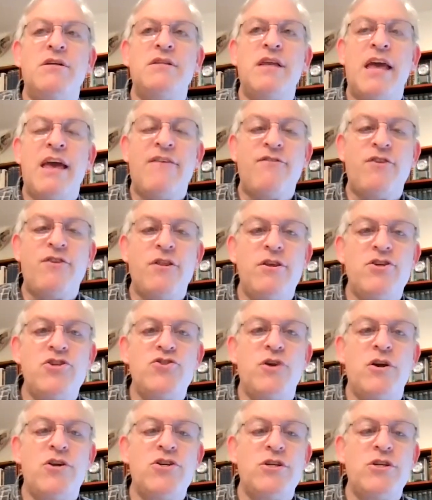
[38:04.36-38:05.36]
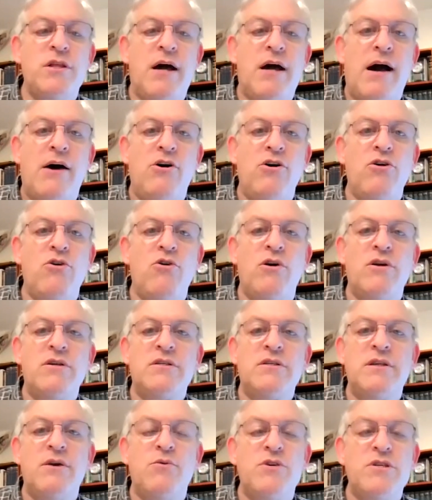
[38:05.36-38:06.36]
because after the destruction of the
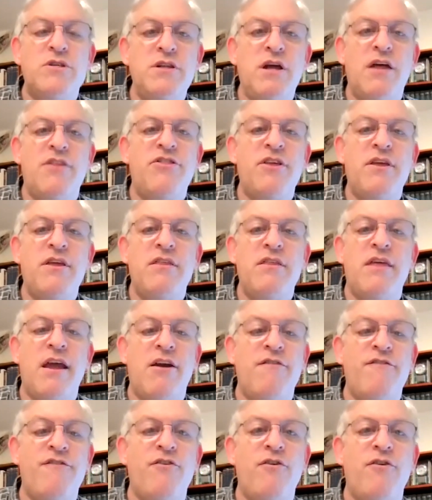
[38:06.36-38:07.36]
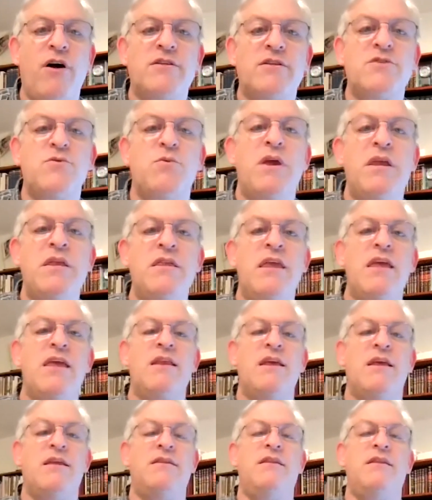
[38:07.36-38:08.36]
Holocaust, there was nothing there for us. We
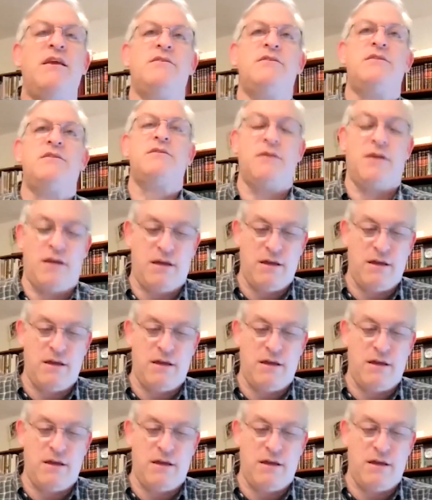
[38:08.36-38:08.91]
needed this.